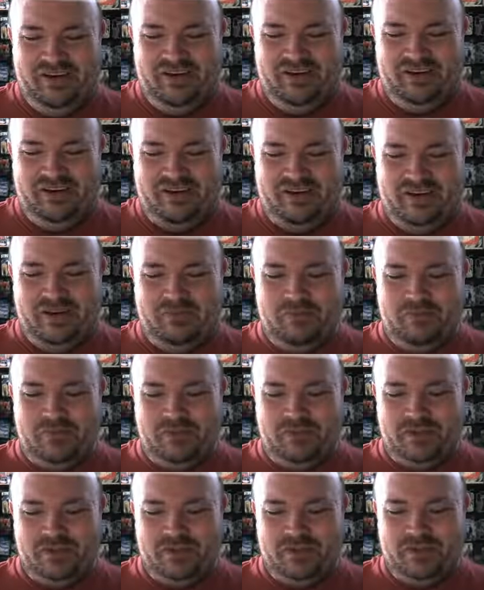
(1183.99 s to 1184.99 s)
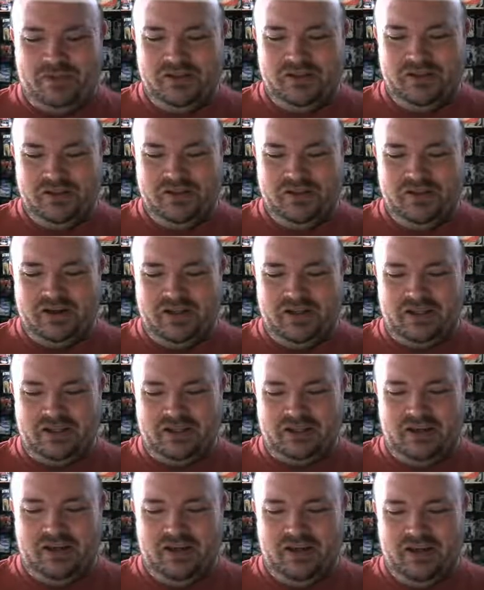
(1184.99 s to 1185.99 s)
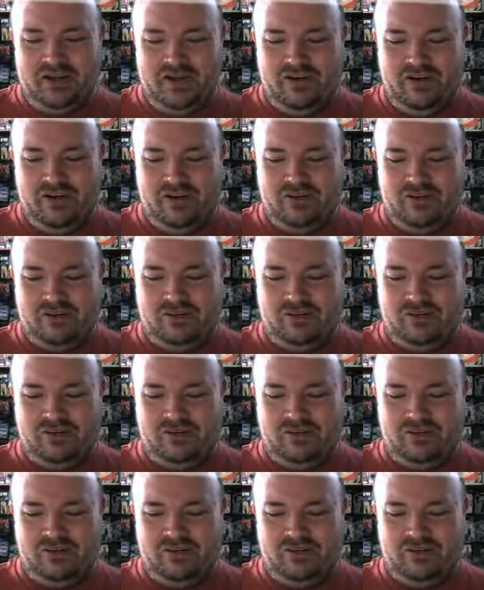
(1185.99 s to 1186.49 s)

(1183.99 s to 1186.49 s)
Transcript: Okay, Portia. Alright, so now I need